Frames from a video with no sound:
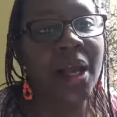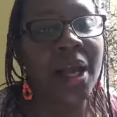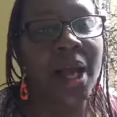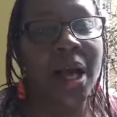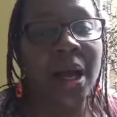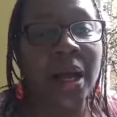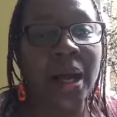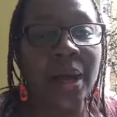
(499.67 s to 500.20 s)

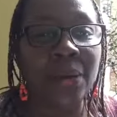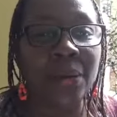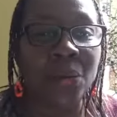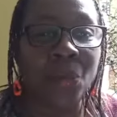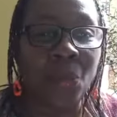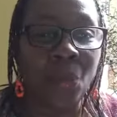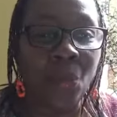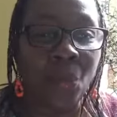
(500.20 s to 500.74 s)
uh,
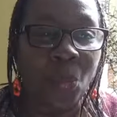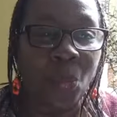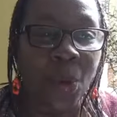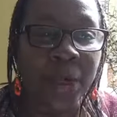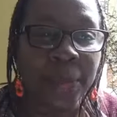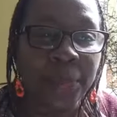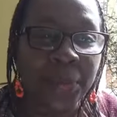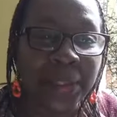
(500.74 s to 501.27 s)
what
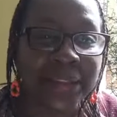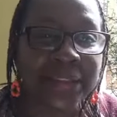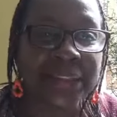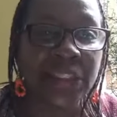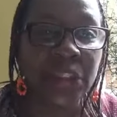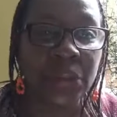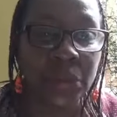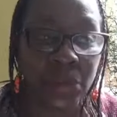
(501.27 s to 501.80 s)
a
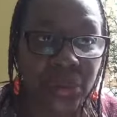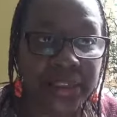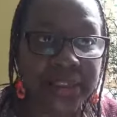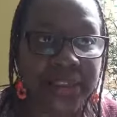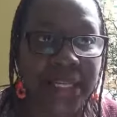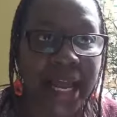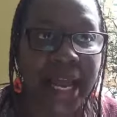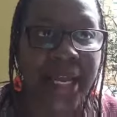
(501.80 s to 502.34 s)
person looks
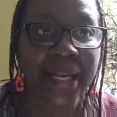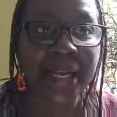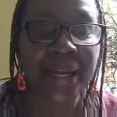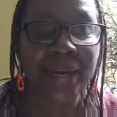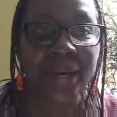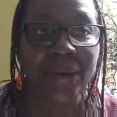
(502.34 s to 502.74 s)
like